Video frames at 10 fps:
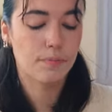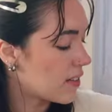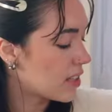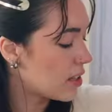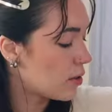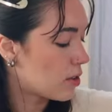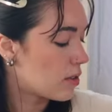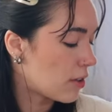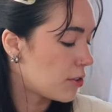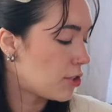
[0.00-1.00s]
obviously those
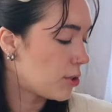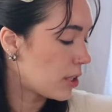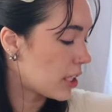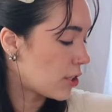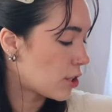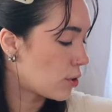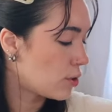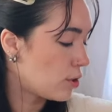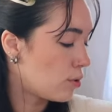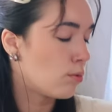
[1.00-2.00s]
other two that I
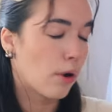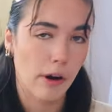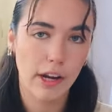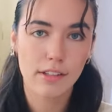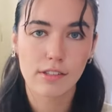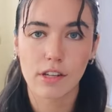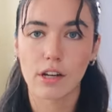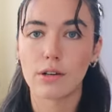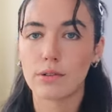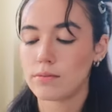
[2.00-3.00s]
showed you weren't,
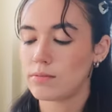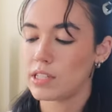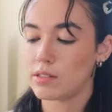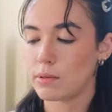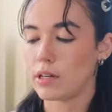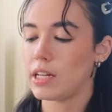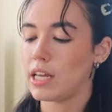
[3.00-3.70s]
so this one